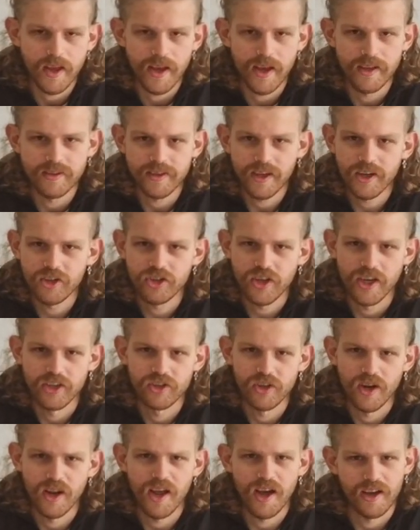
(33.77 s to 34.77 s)
It's going to change
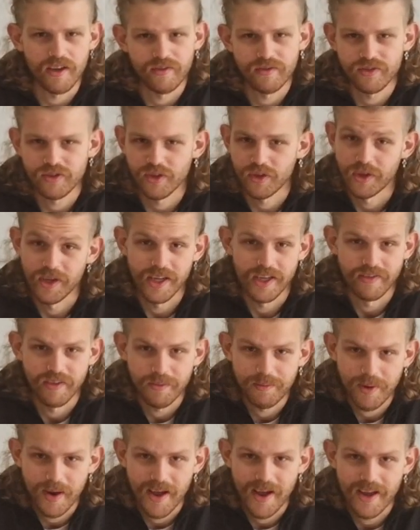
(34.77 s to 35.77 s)
your life, so you leave it
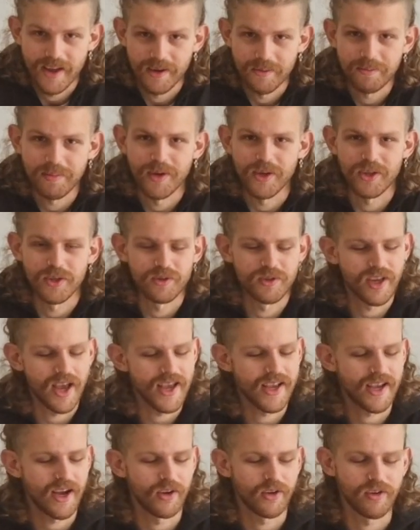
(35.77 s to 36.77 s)
playing, but you
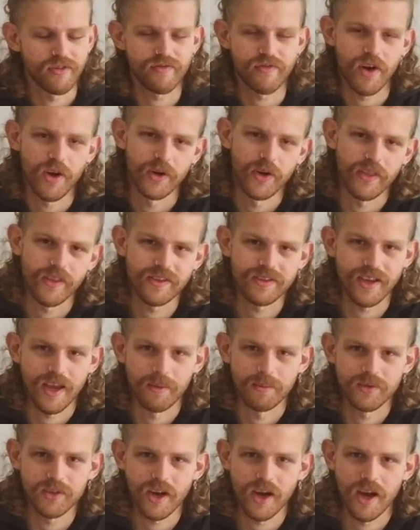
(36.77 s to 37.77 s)
take out your phone at the
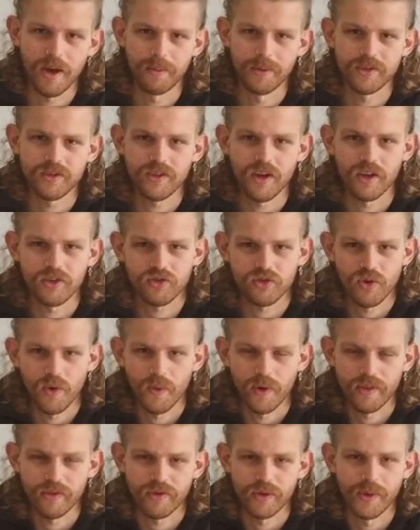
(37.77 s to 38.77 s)
same time and start
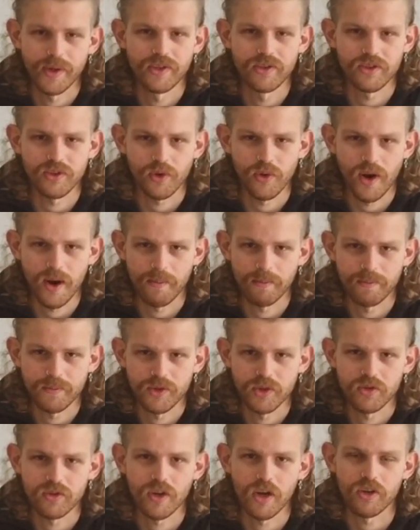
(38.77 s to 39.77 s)
scrolling through Instagram.
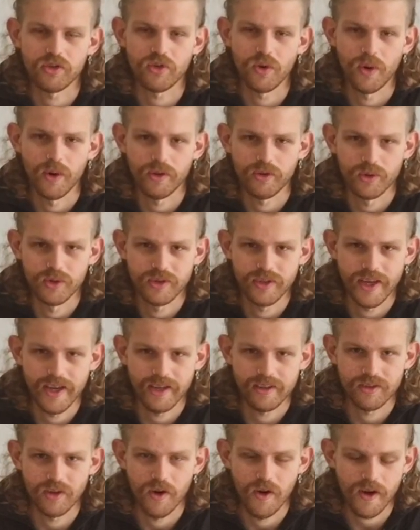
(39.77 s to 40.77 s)
You start scrolling through
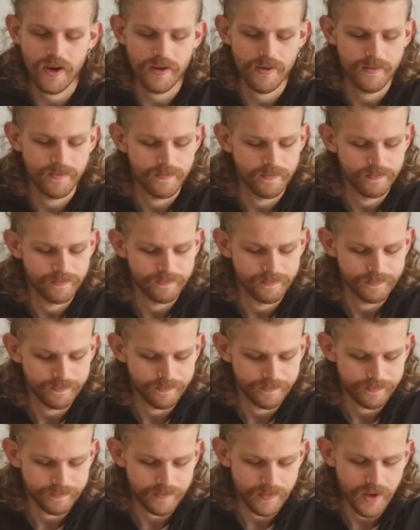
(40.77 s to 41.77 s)
TikTok.
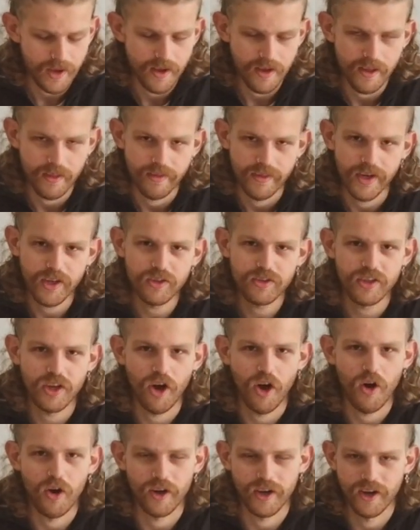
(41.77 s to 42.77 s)
Then you see a
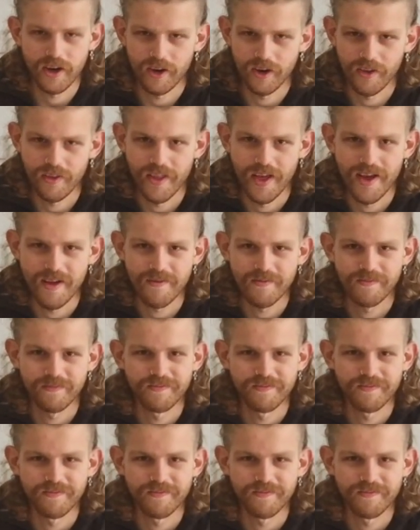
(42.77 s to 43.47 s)
hot girl on there.